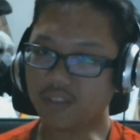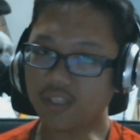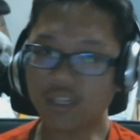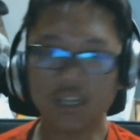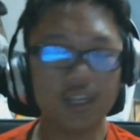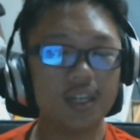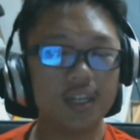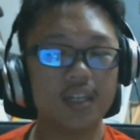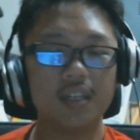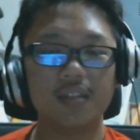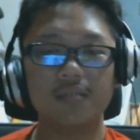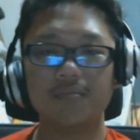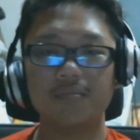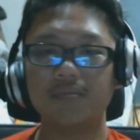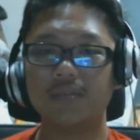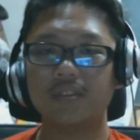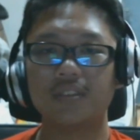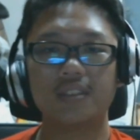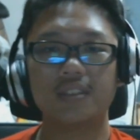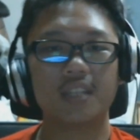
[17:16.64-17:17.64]

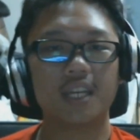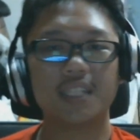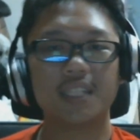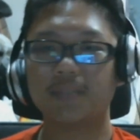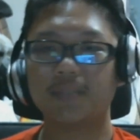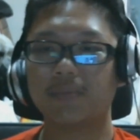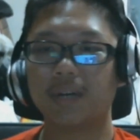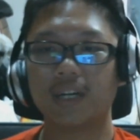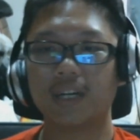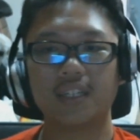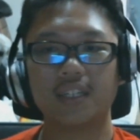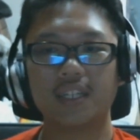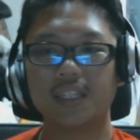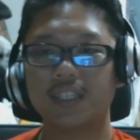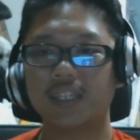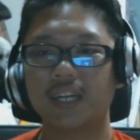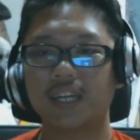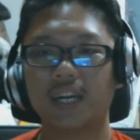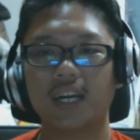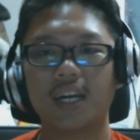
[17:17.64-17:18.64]
that's about
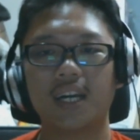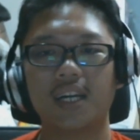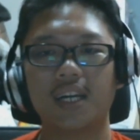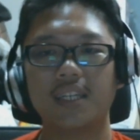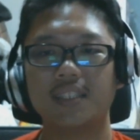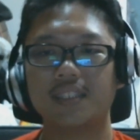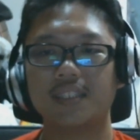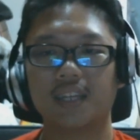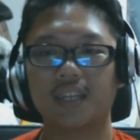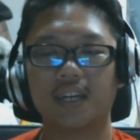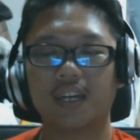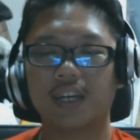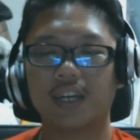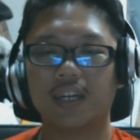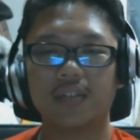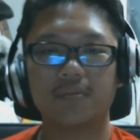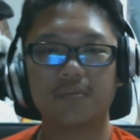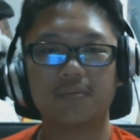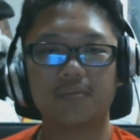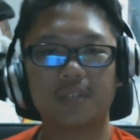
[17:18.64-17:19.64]
it, guys.
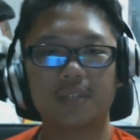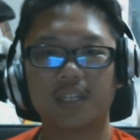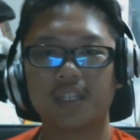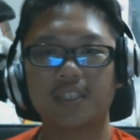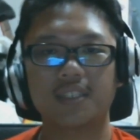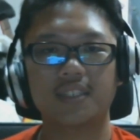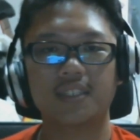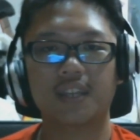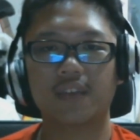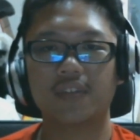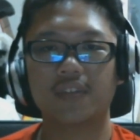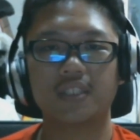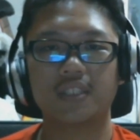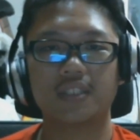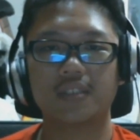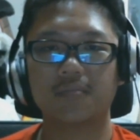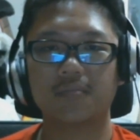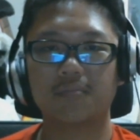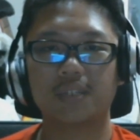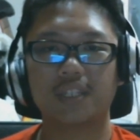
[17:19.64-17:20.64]
I'm hitting
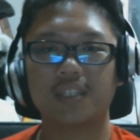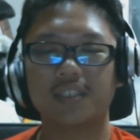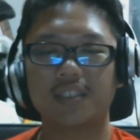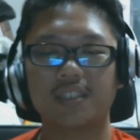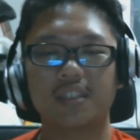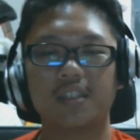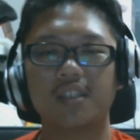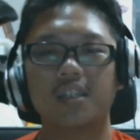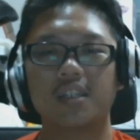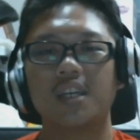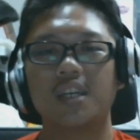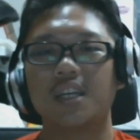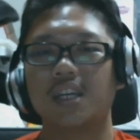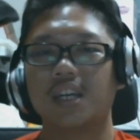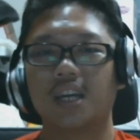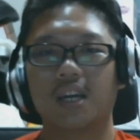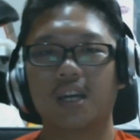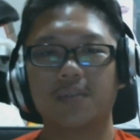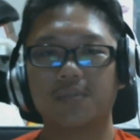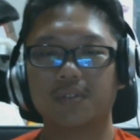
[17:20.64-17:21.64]
17 minutes here.
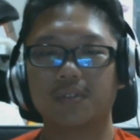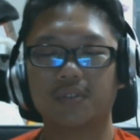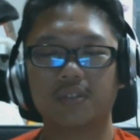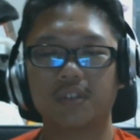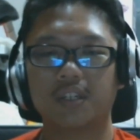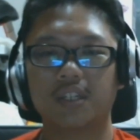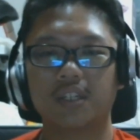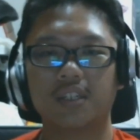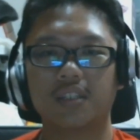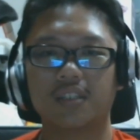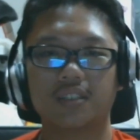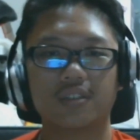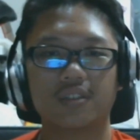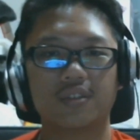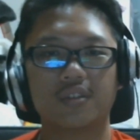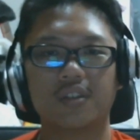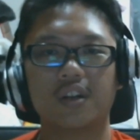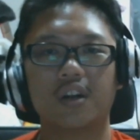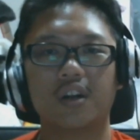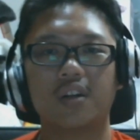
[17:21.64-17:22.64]
I'm so sorry it's
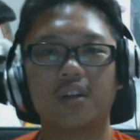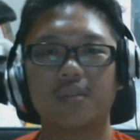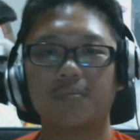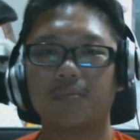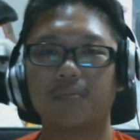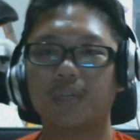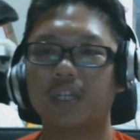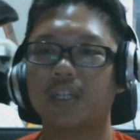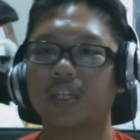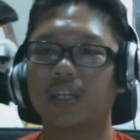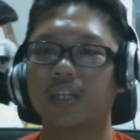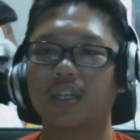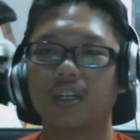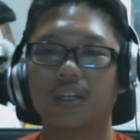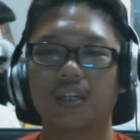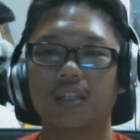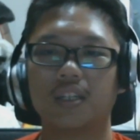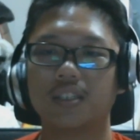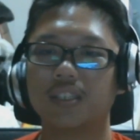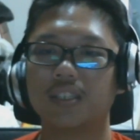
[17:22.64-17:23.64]
so long, but
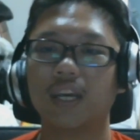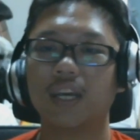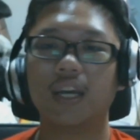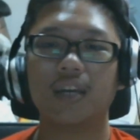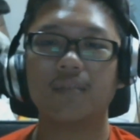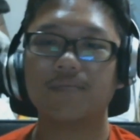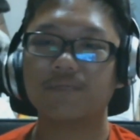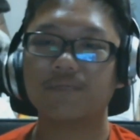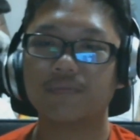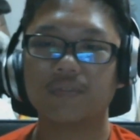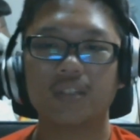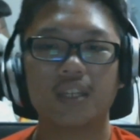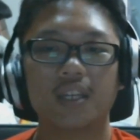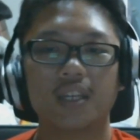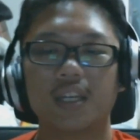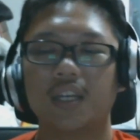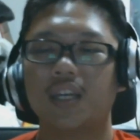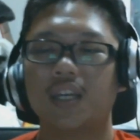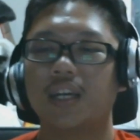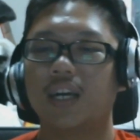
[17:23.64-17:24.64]
yeah,
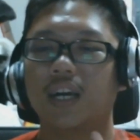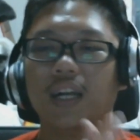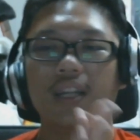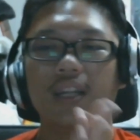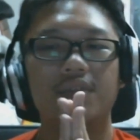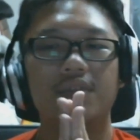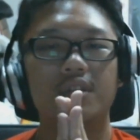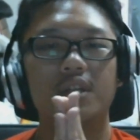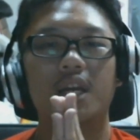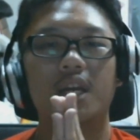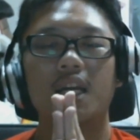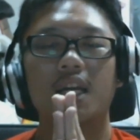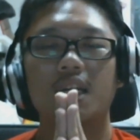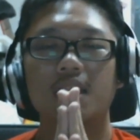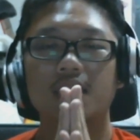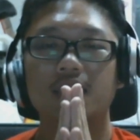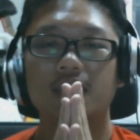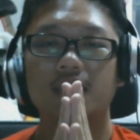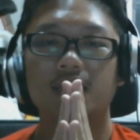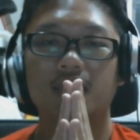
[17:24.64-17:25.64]
I love you
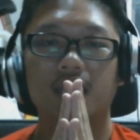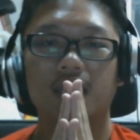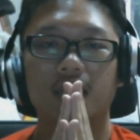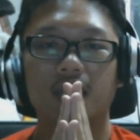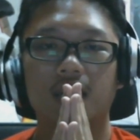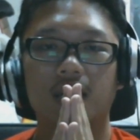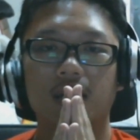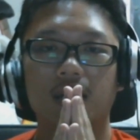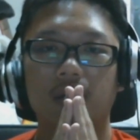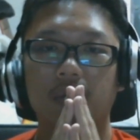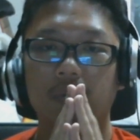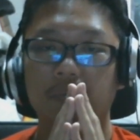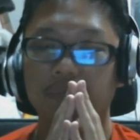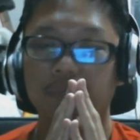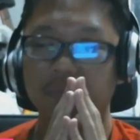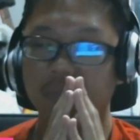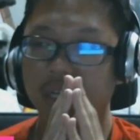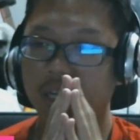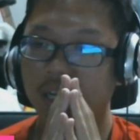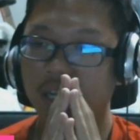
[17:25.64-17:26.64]
guys.
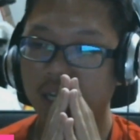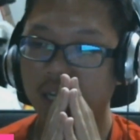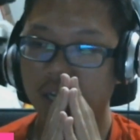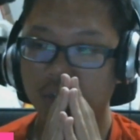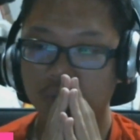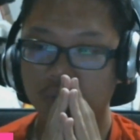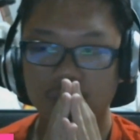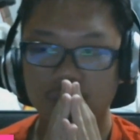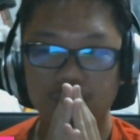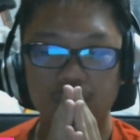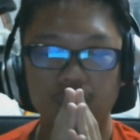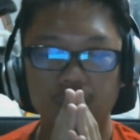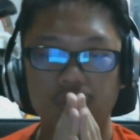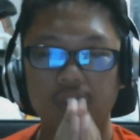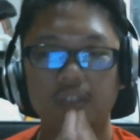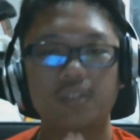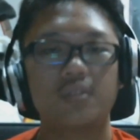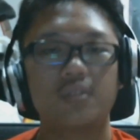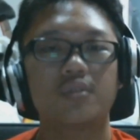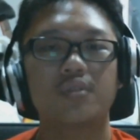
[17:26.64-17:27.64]
I hope to
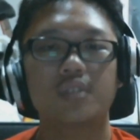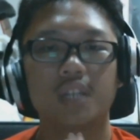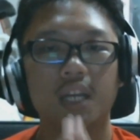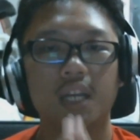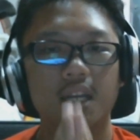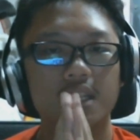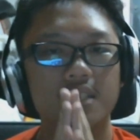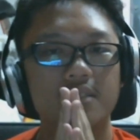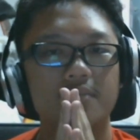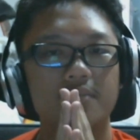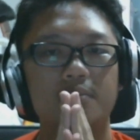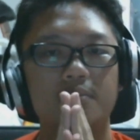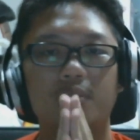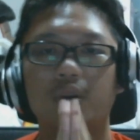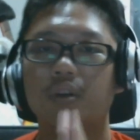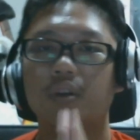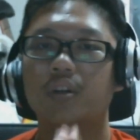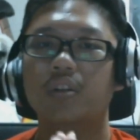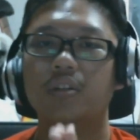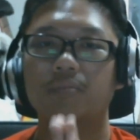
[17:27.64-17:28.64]
see you guys
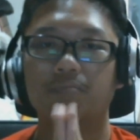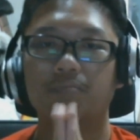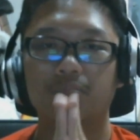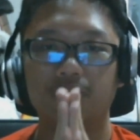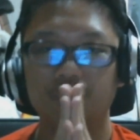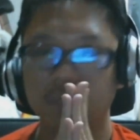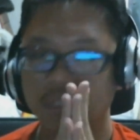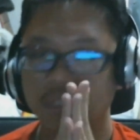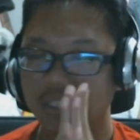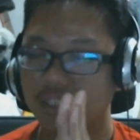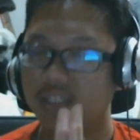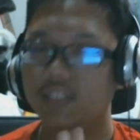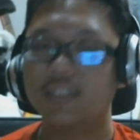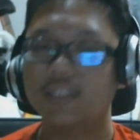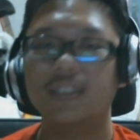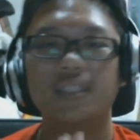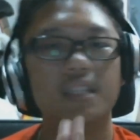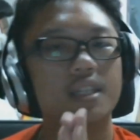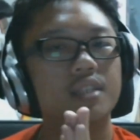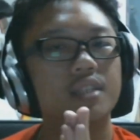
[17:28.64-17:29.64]
more. Please
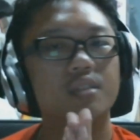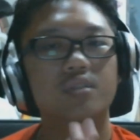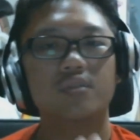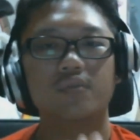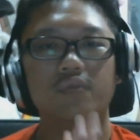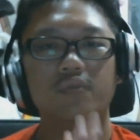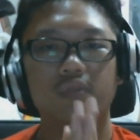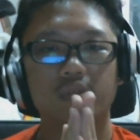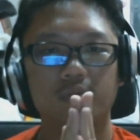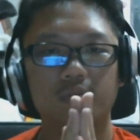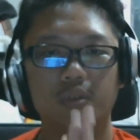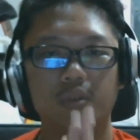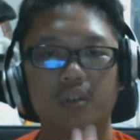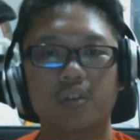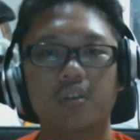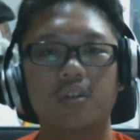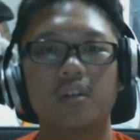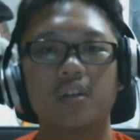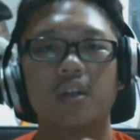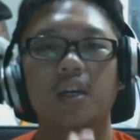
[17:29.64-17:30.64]
stay tuned for
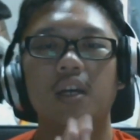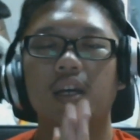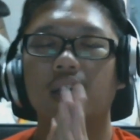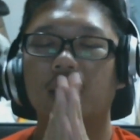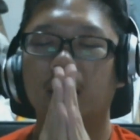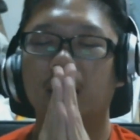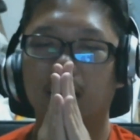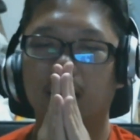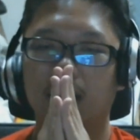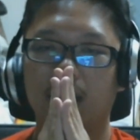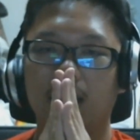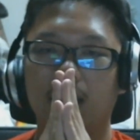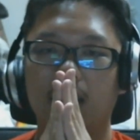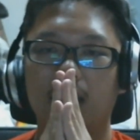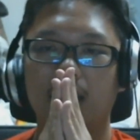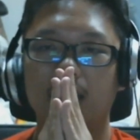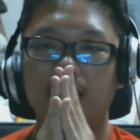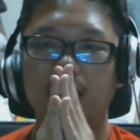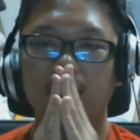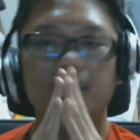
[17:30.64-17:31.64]
more,
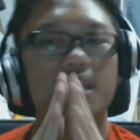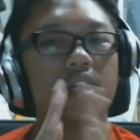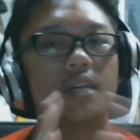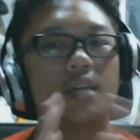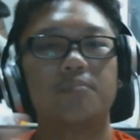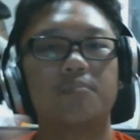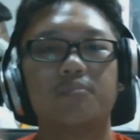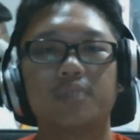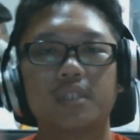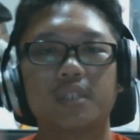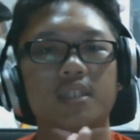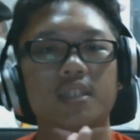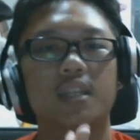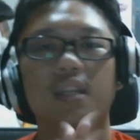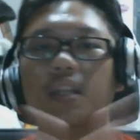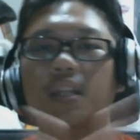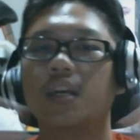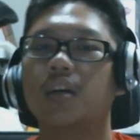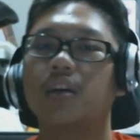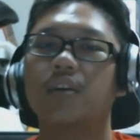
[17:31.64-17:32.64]
and yeah, peace
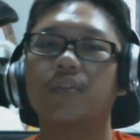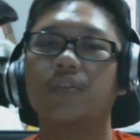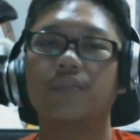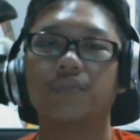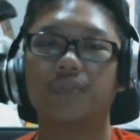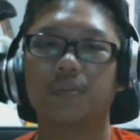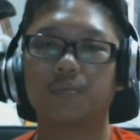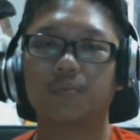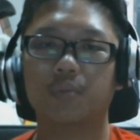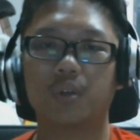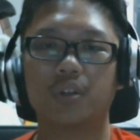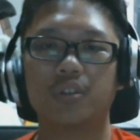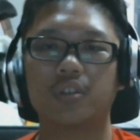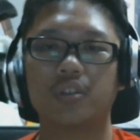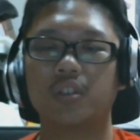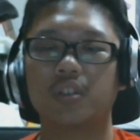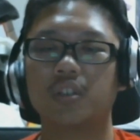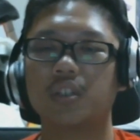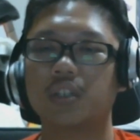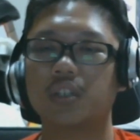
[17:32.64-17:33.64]
and love from
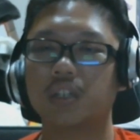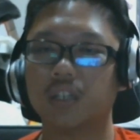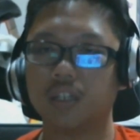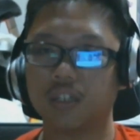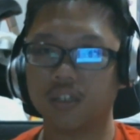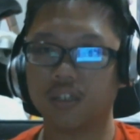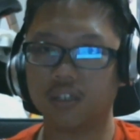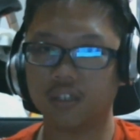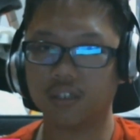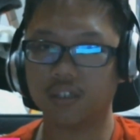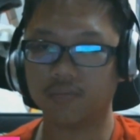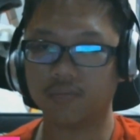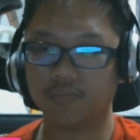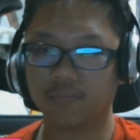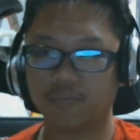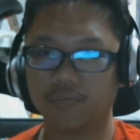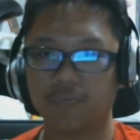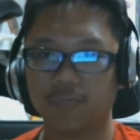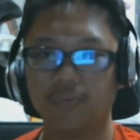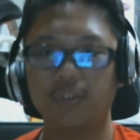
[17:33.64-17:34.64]
WalT, and
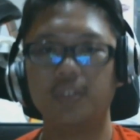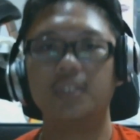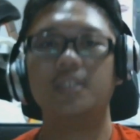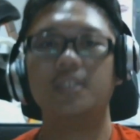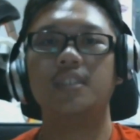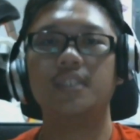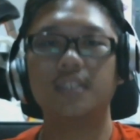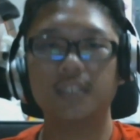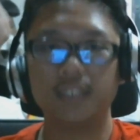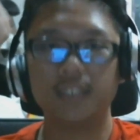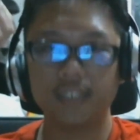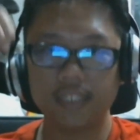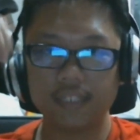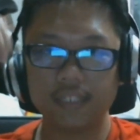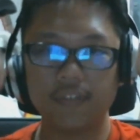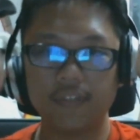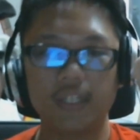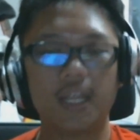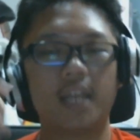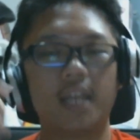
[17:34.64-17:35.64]
please
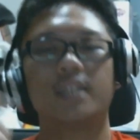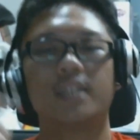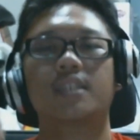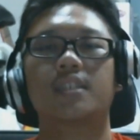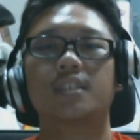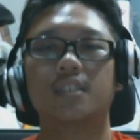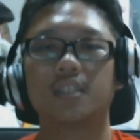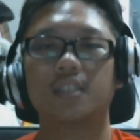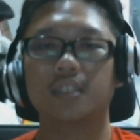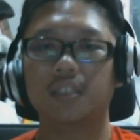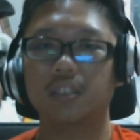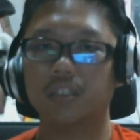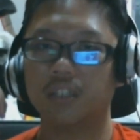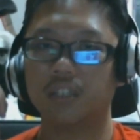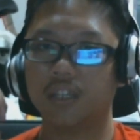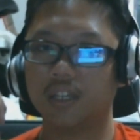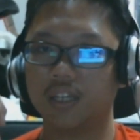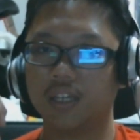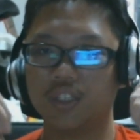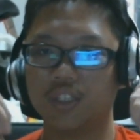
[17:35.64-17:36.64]
leave a like
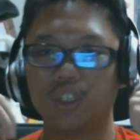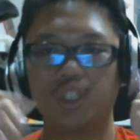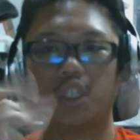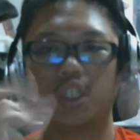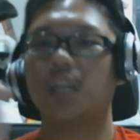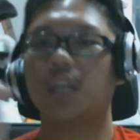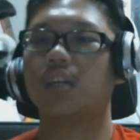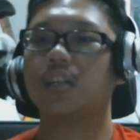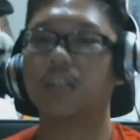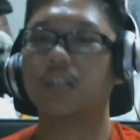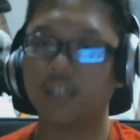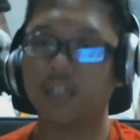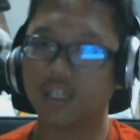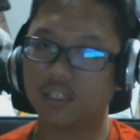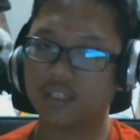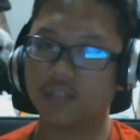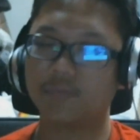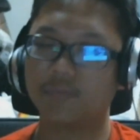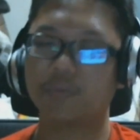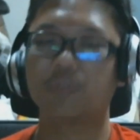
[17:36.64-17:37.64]
and share
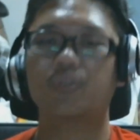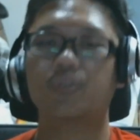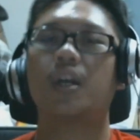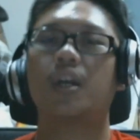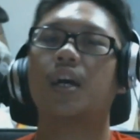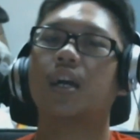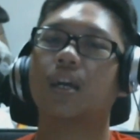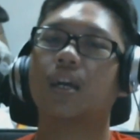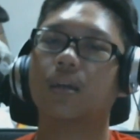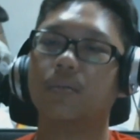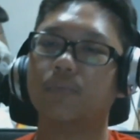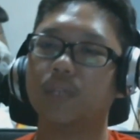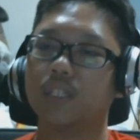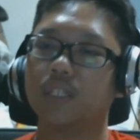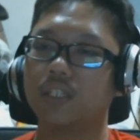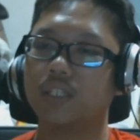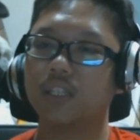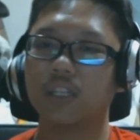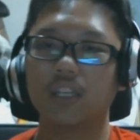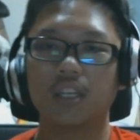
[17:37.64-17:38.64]
and subscribe
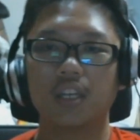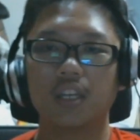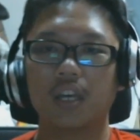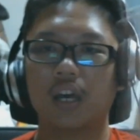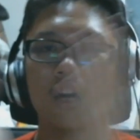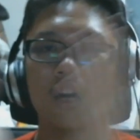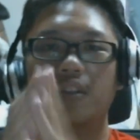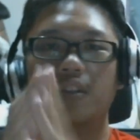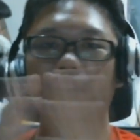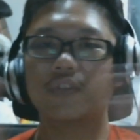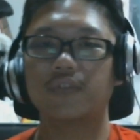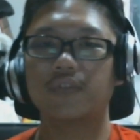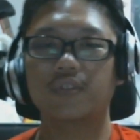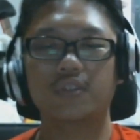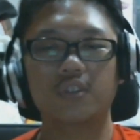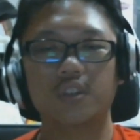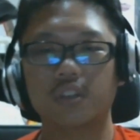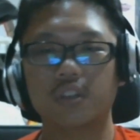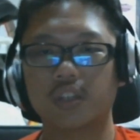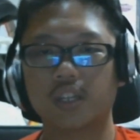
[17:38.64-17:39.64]
and all those
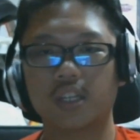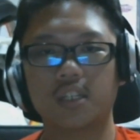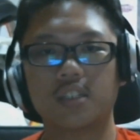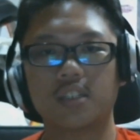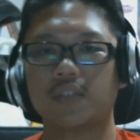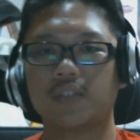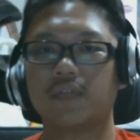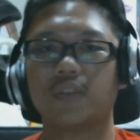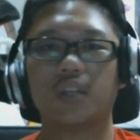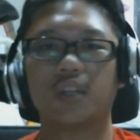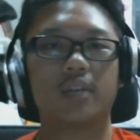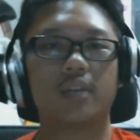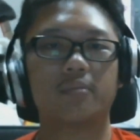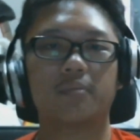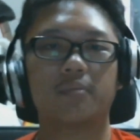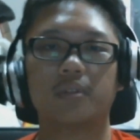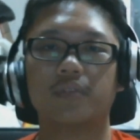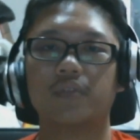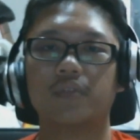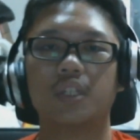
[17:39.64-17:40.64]
good things if you like
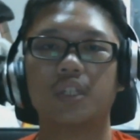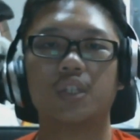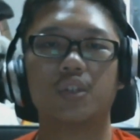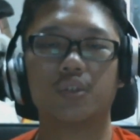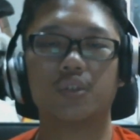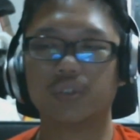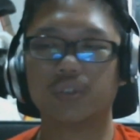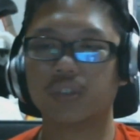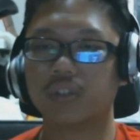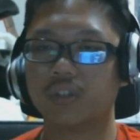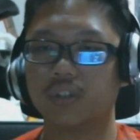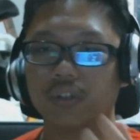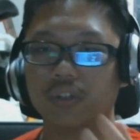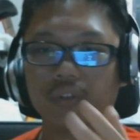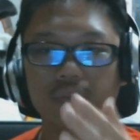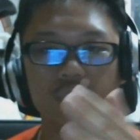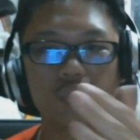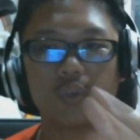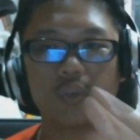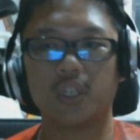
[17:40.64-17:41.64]
my video, you know,
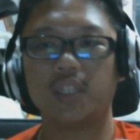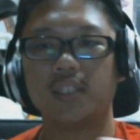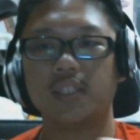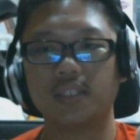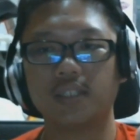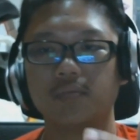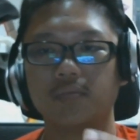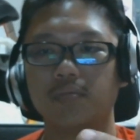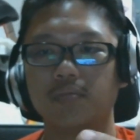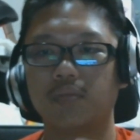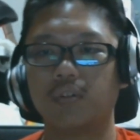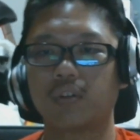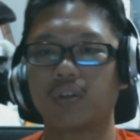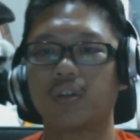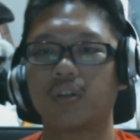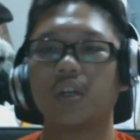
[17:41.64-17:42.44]
if you want to see more